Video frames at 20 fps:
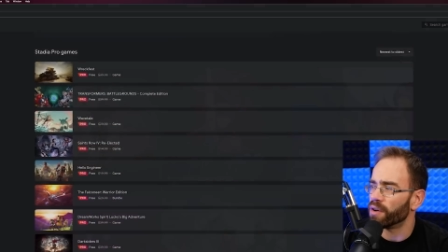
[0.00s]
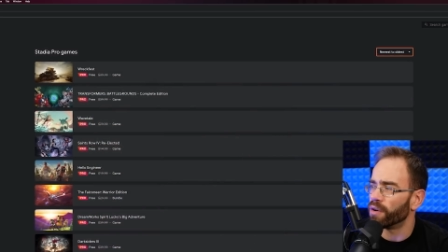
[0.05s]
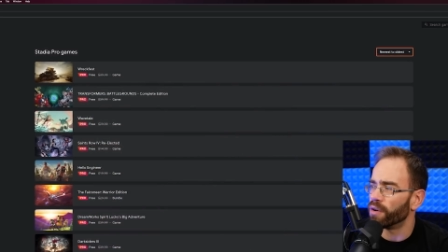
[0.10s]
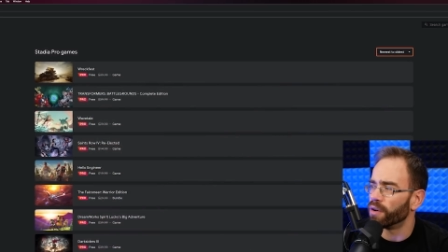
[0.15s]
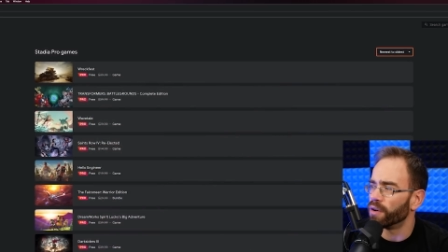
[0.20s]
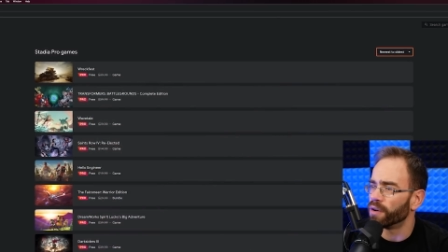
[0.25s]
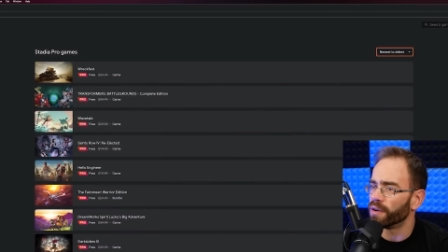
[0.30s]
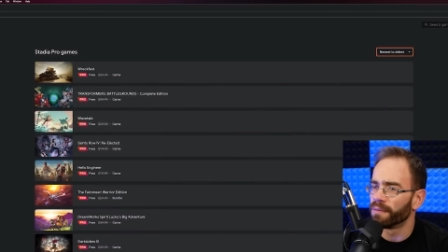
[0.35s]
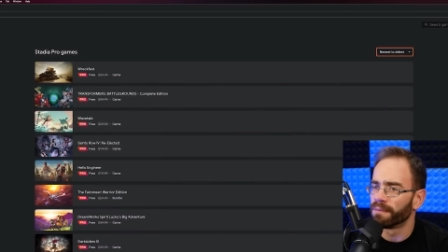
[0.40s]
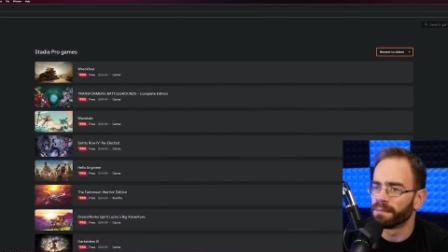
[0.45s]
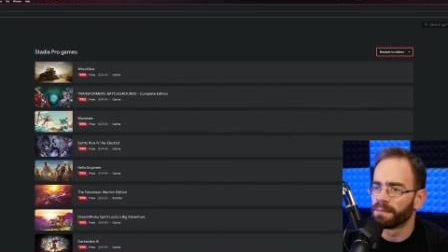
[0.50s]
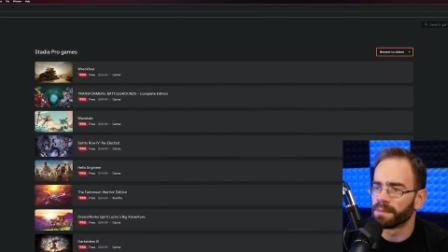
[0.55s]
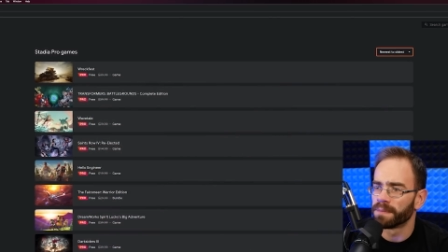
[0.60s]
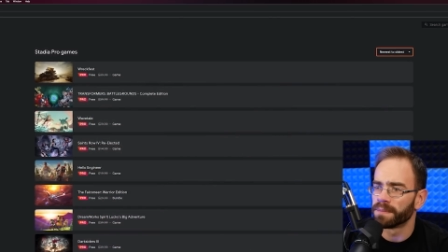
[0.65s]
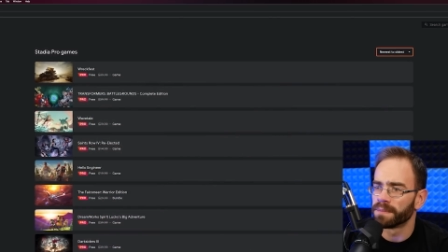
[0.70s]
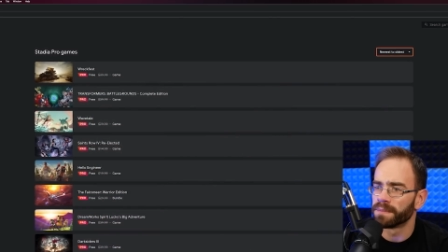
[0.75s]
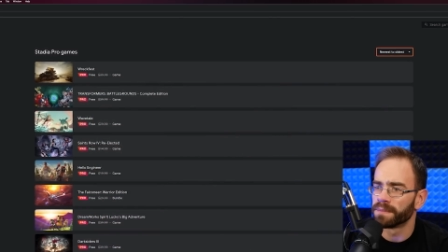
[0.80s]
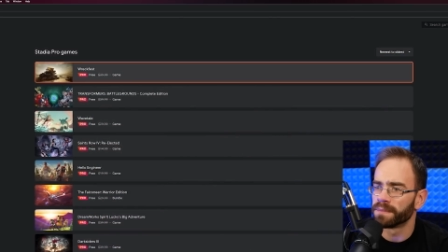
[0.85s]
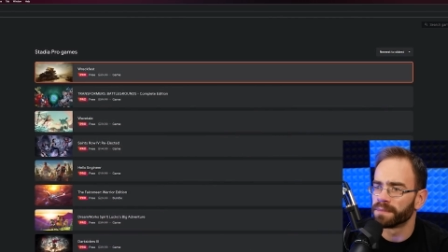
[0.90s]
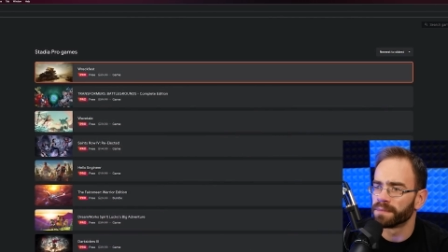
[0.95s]
all.
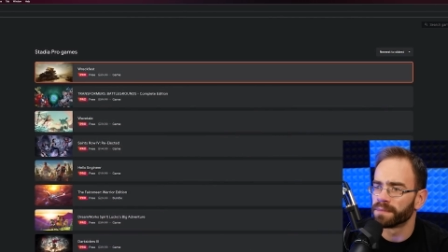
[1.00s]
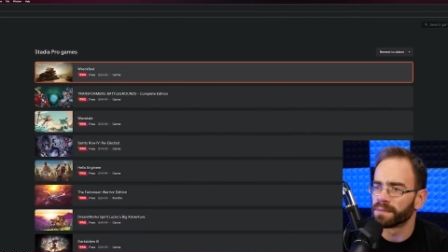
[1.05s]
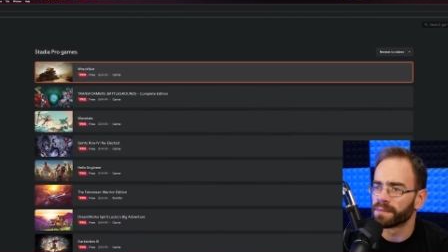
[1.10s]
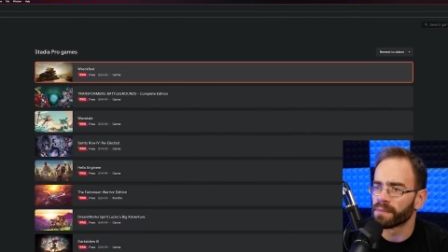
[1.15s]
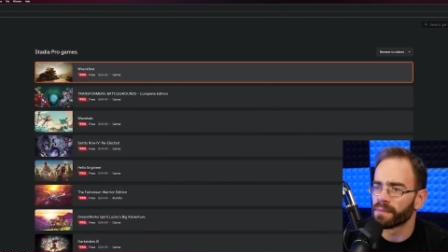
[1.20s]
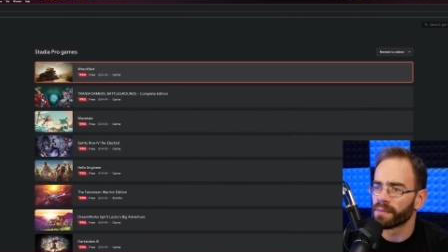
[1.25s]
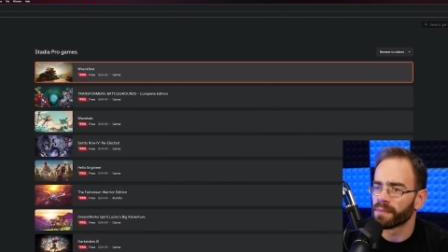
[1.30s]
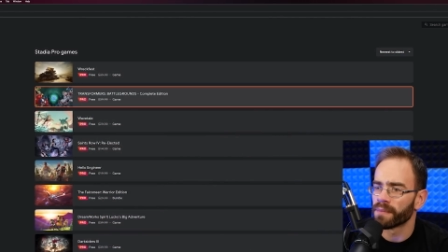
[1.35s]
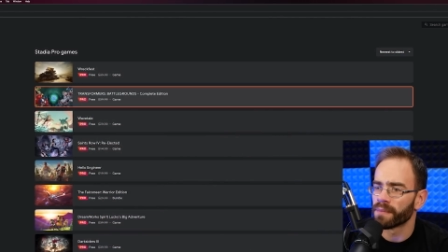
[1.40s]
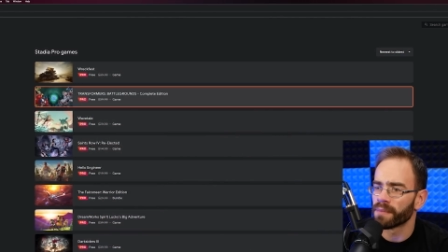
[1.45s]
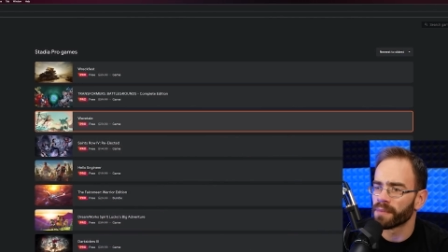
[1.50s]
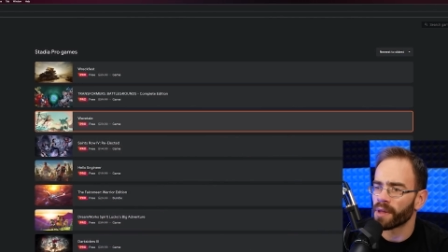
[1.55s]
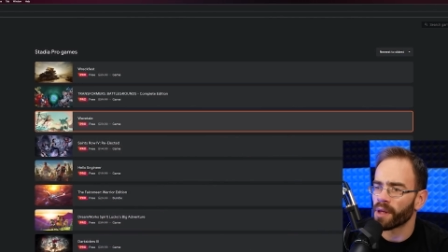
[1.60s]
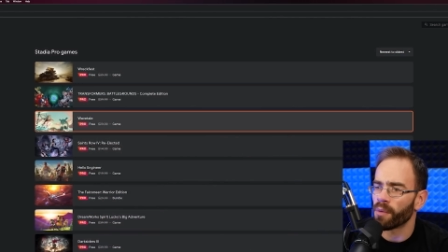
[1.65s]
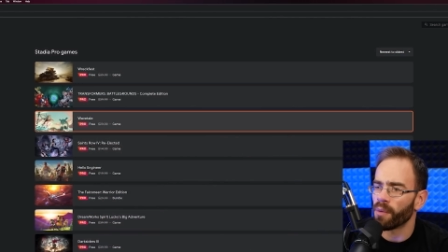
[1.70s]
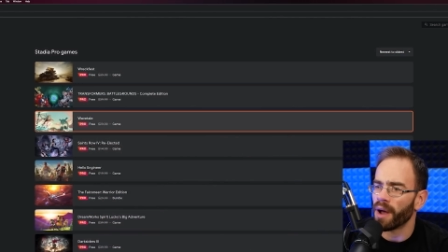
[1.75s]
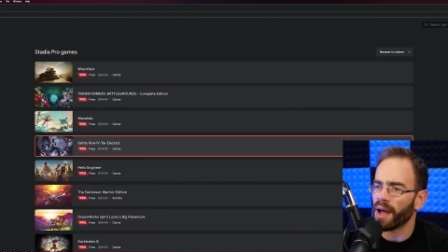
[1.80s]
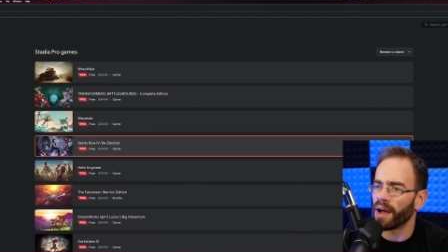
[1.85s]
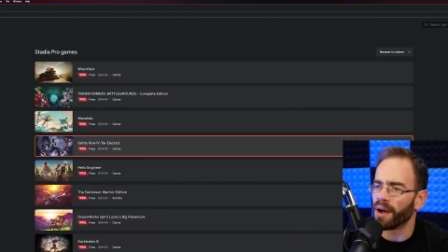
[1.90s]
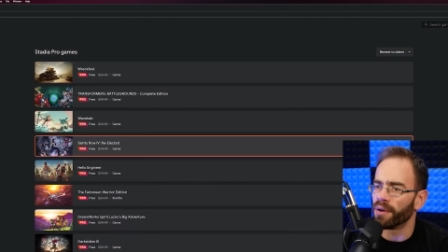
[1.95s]

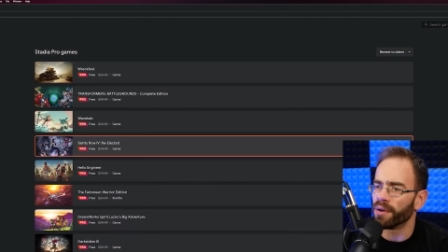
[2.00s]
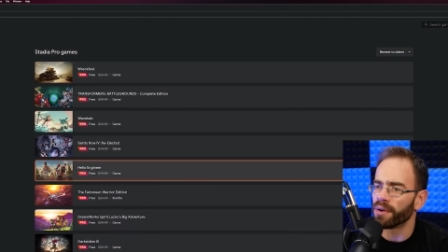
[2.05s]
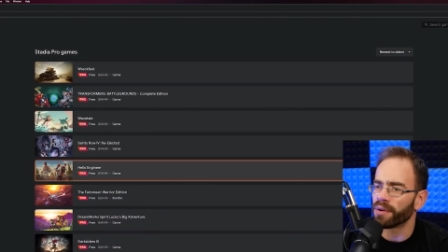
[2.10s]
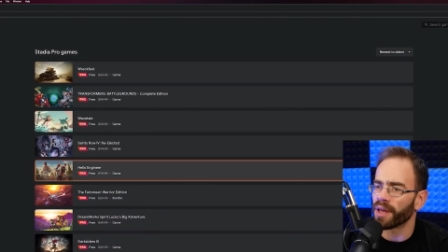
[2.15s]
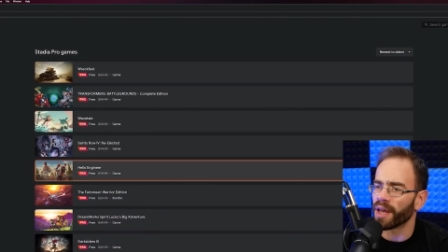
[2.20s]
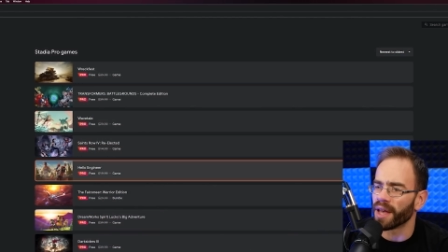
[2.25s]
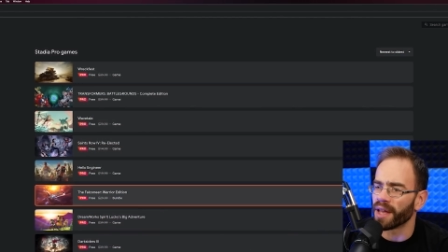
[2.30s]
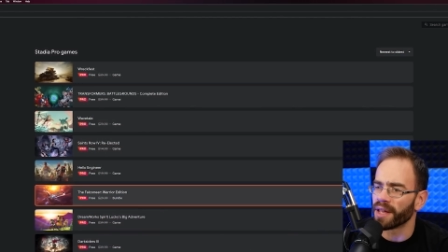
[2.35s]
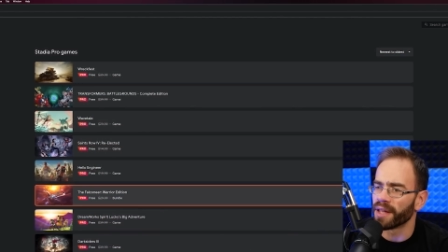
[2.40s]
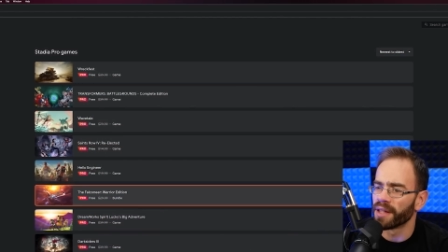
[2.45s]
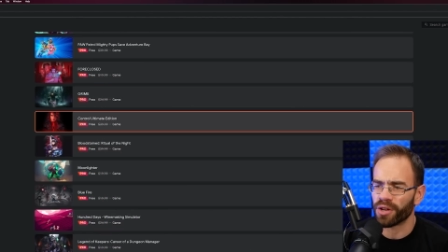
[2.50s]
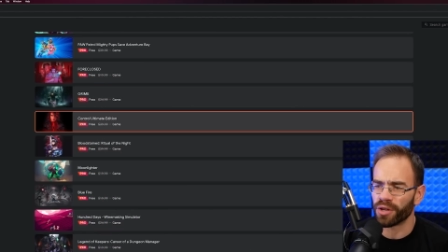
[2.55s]
Wow, okay.